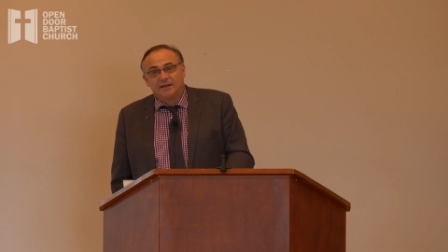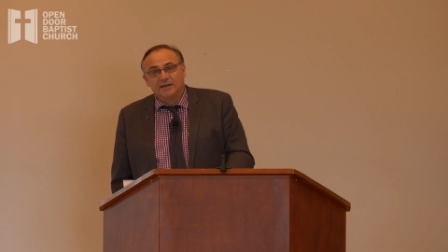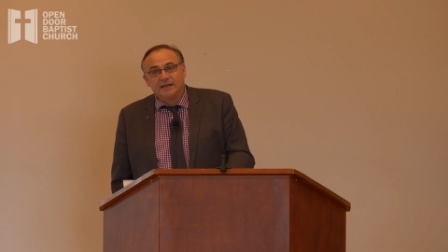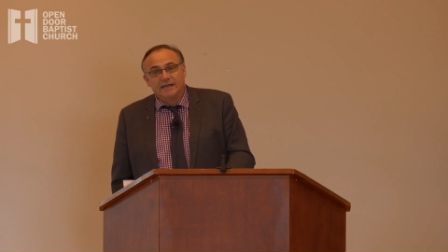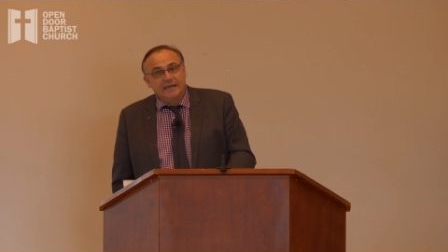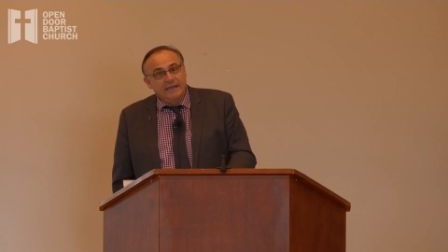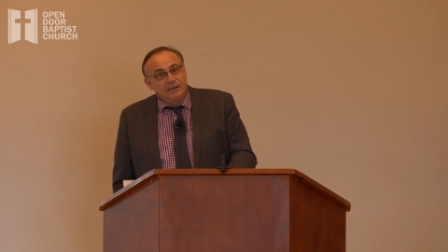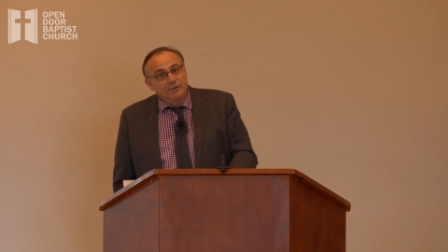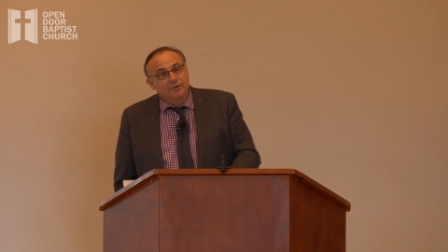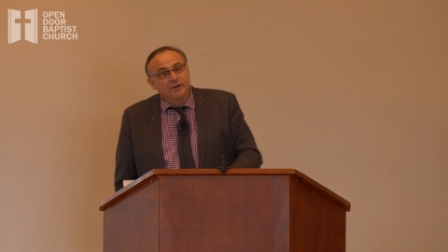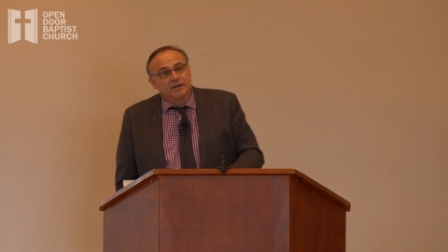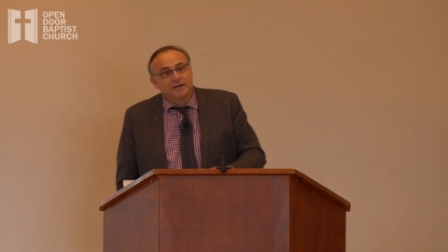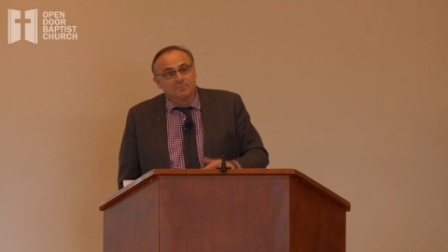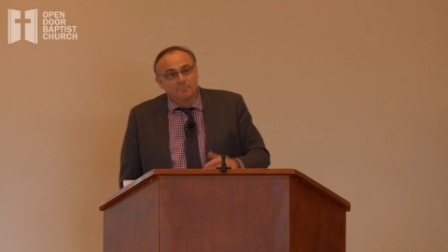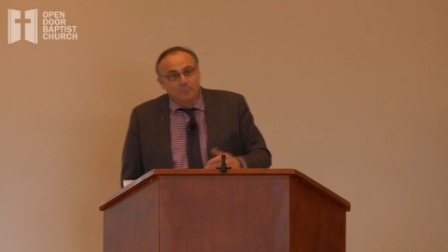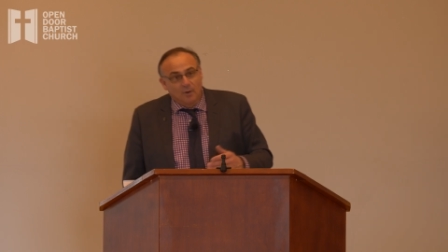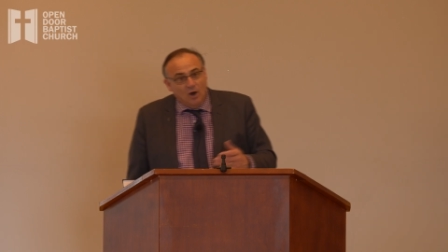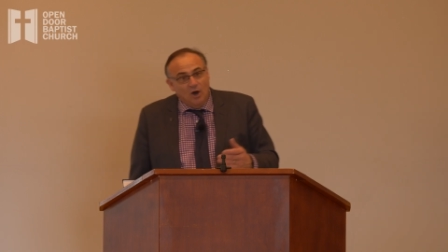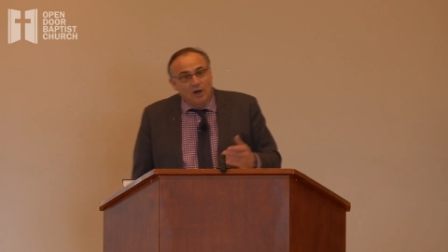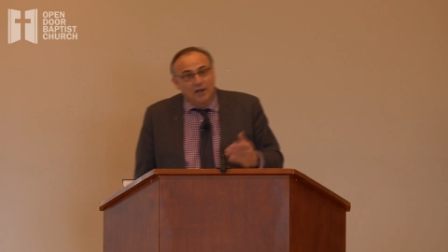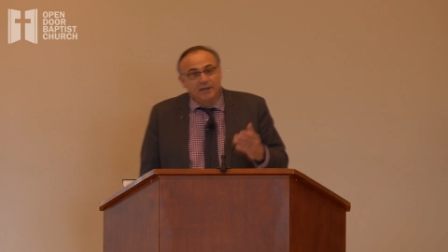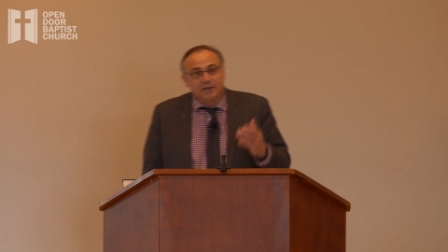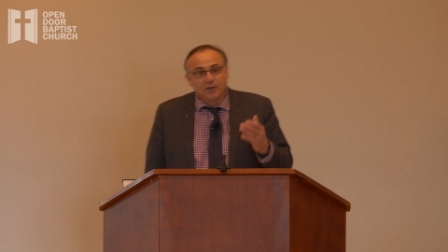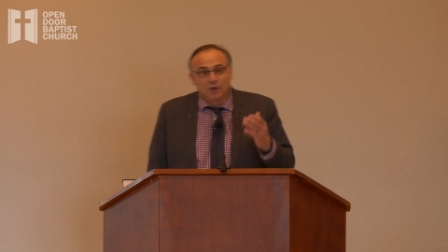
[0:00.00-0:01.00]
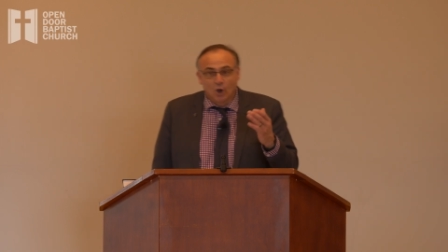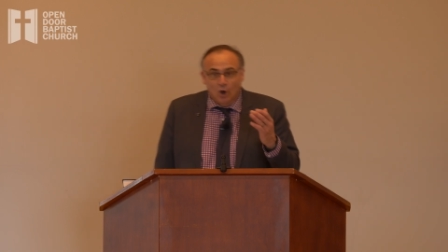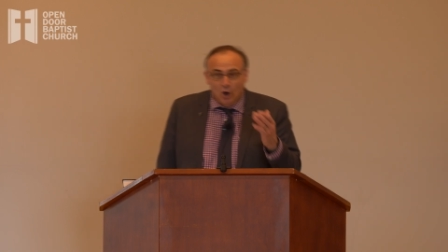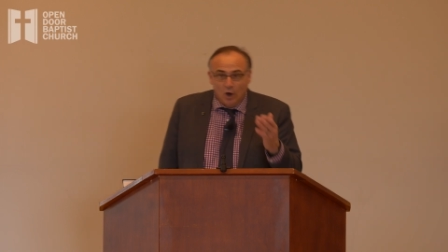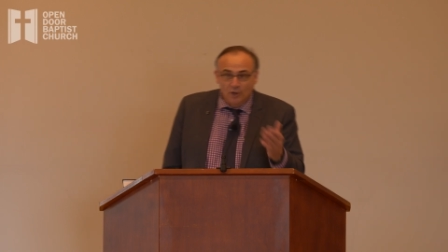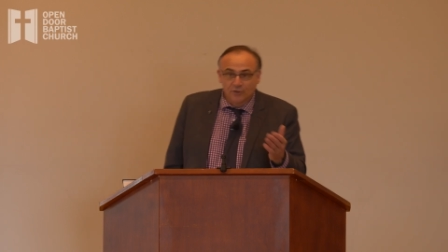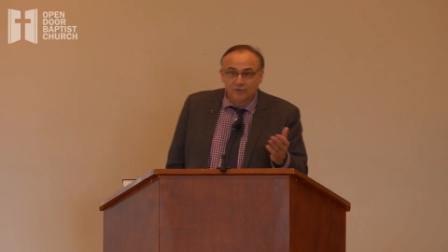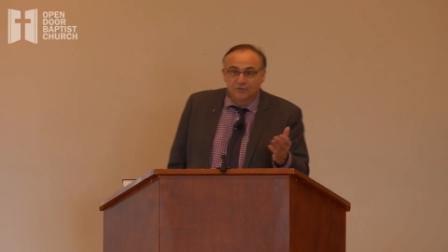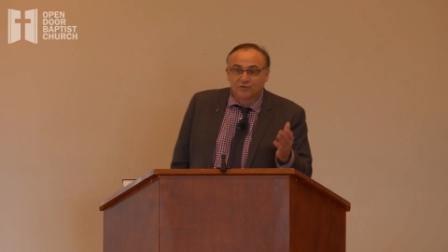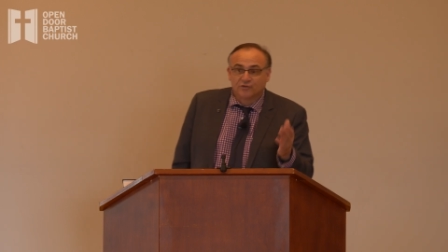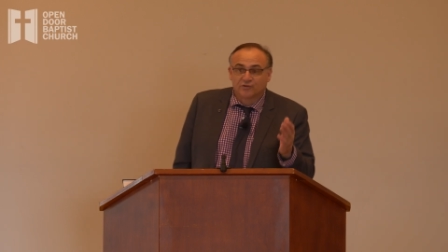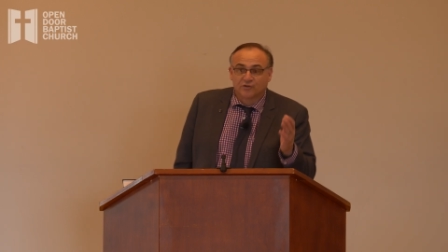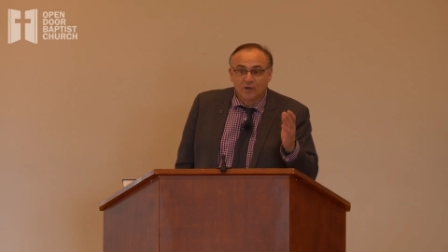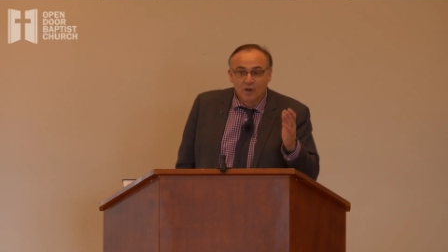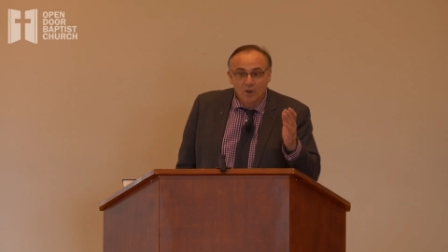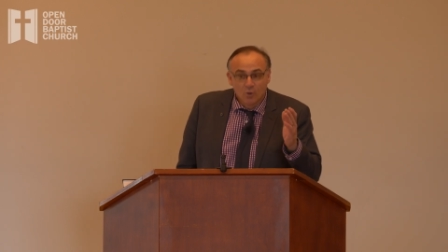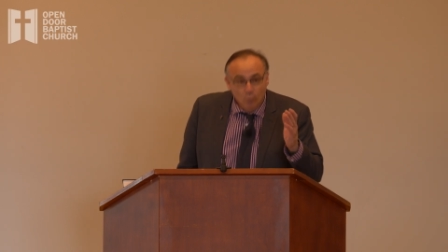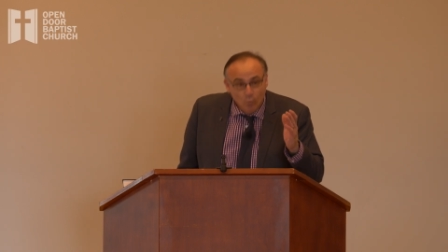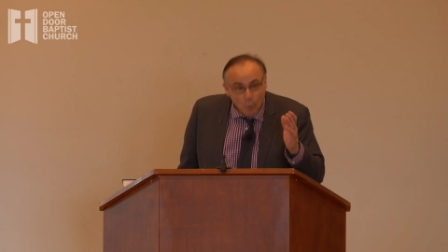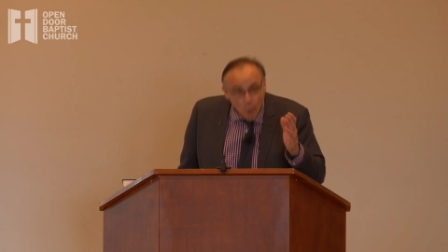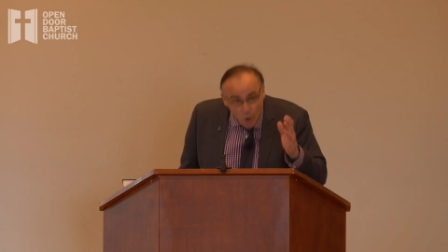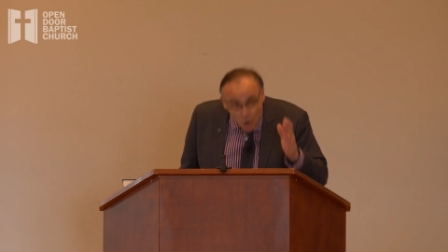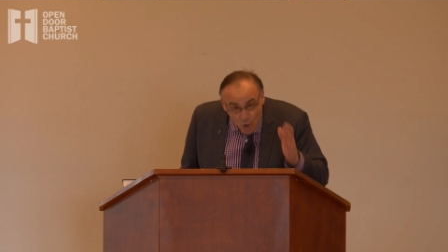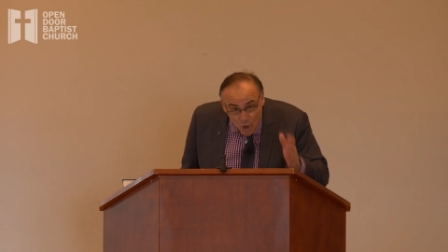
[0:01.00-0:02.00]
and hearing by God's
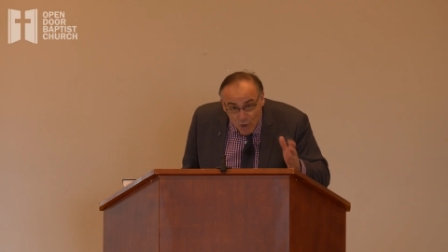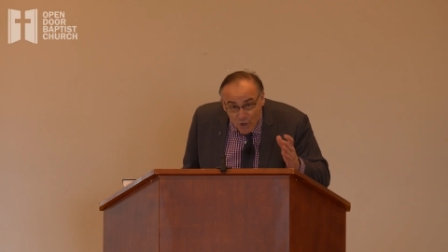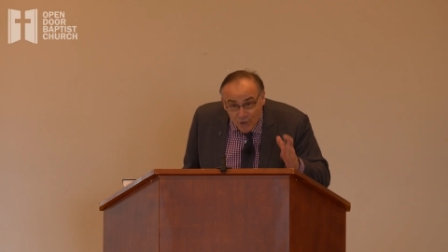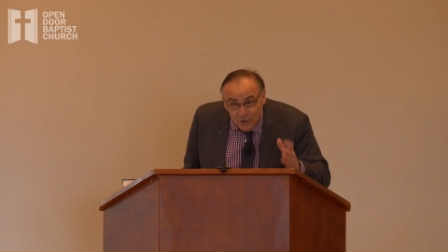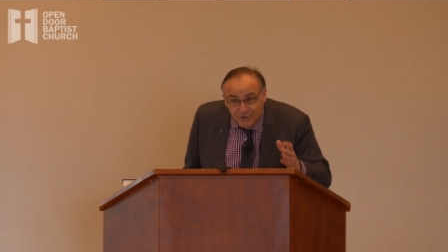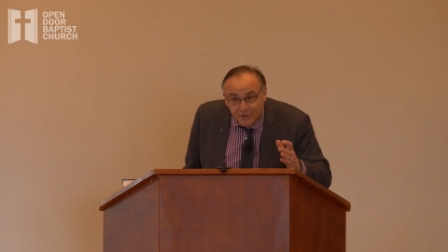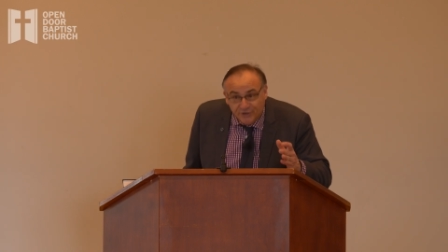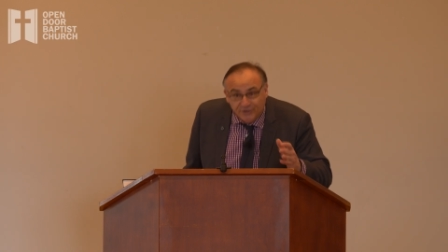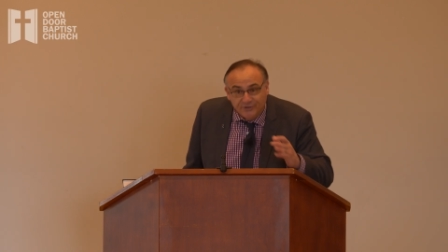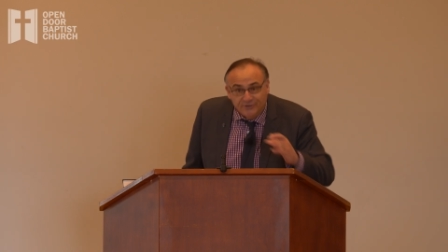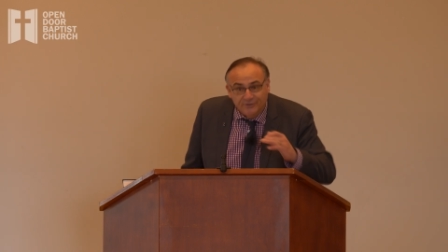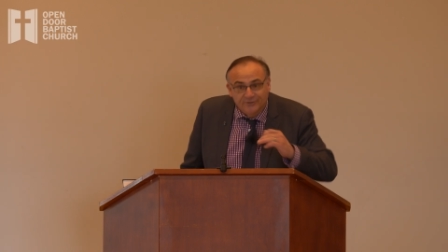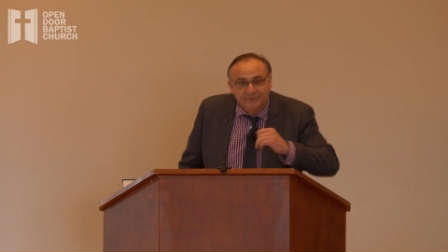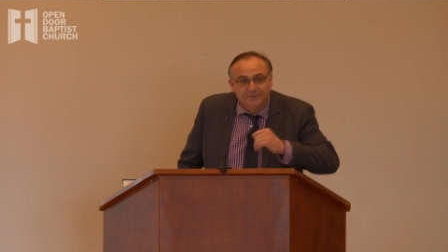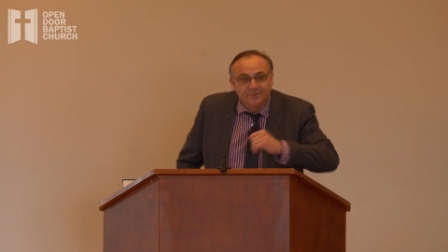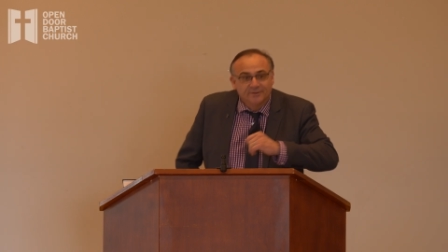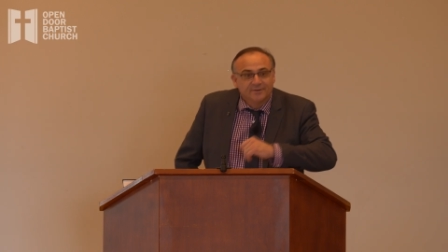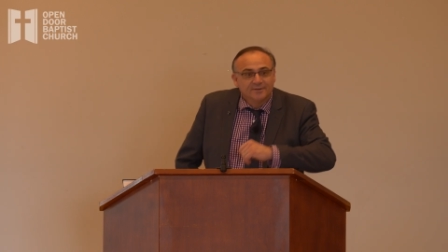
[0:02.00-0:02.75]
word.